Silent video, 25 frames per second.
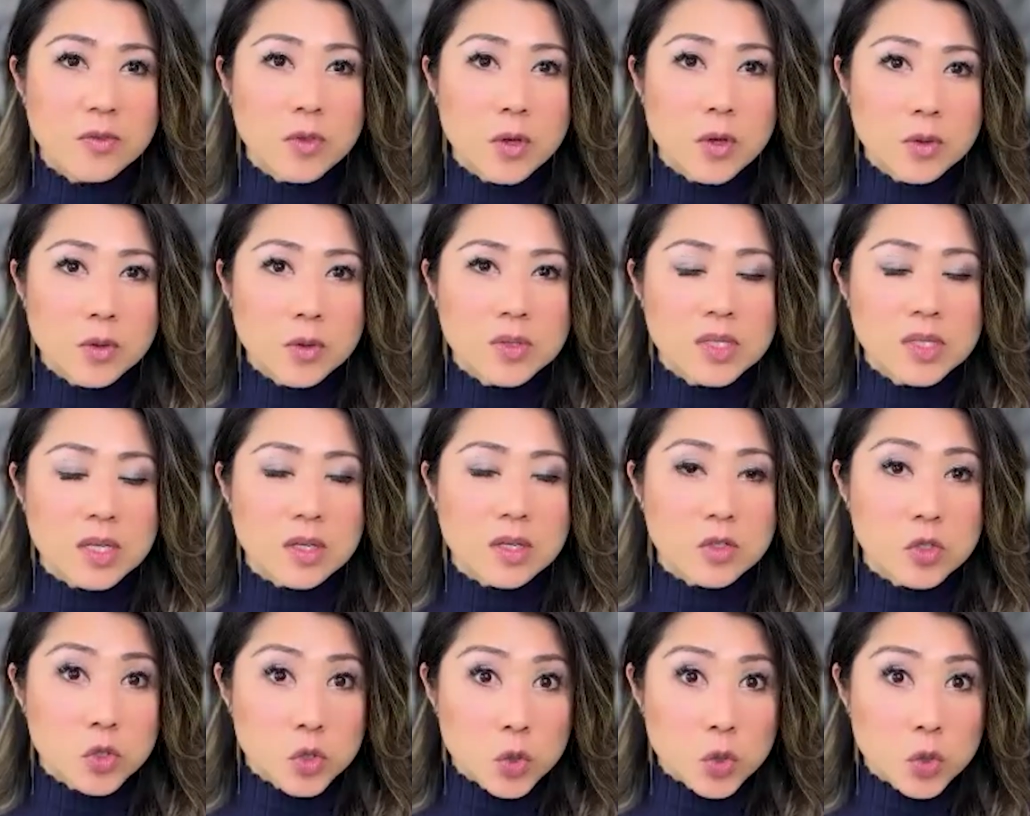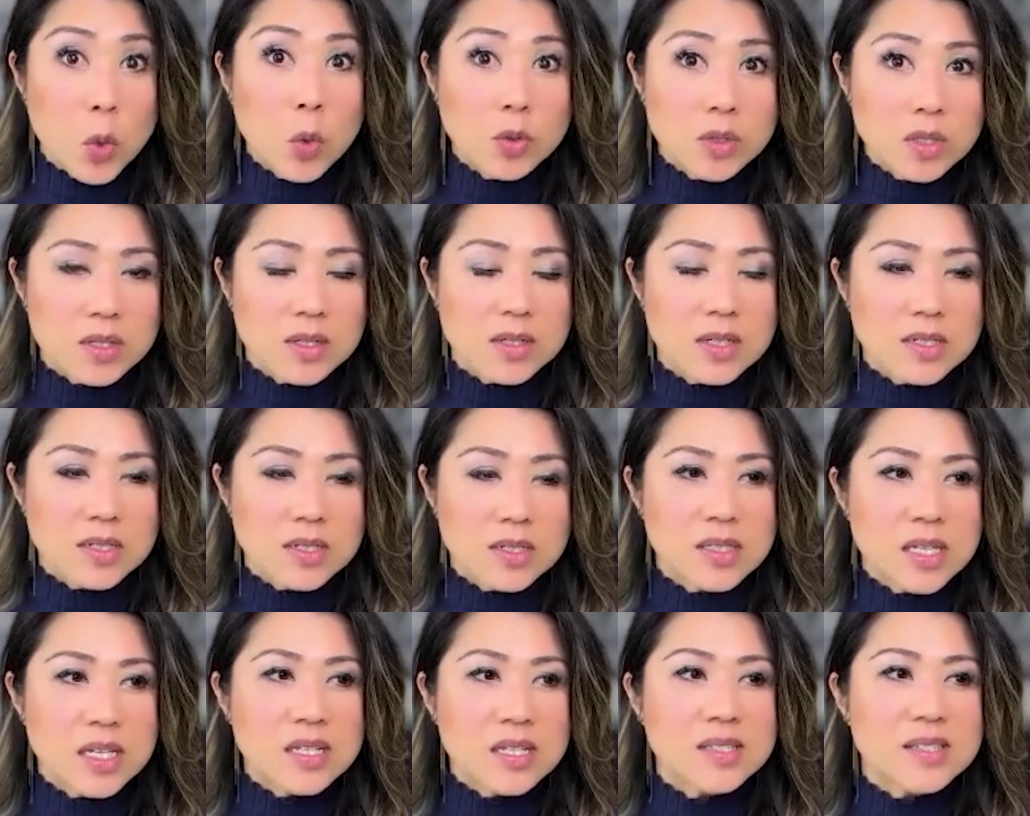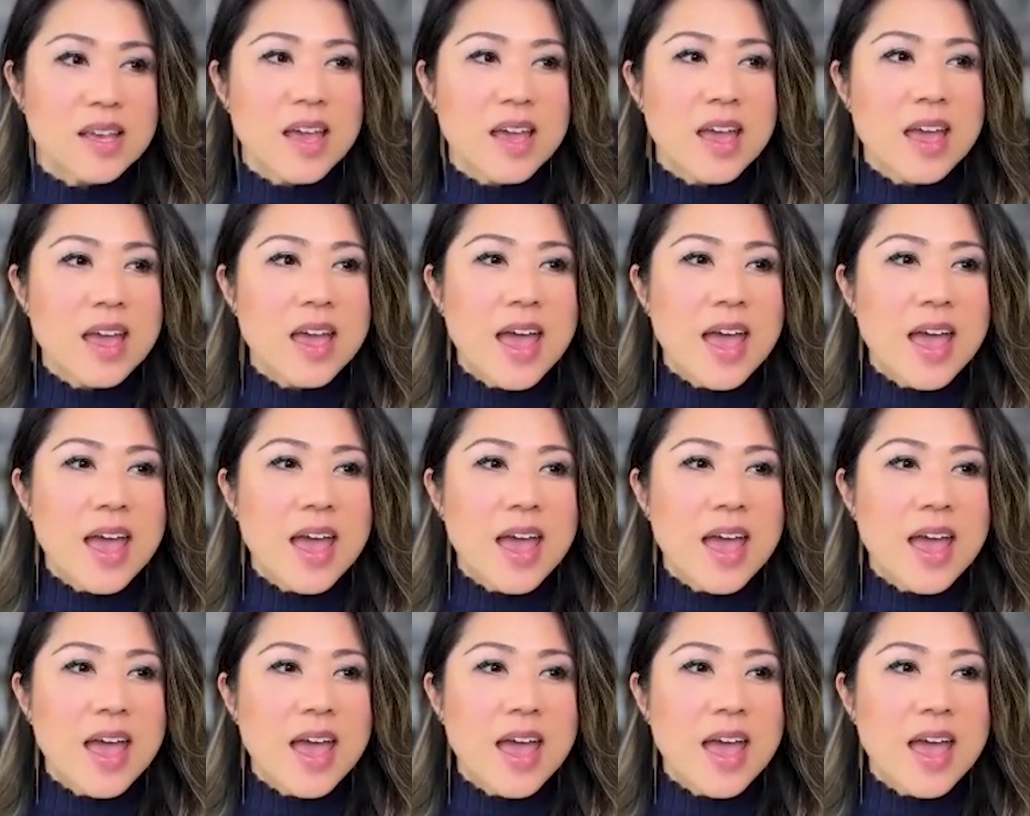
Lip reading: those sold listings.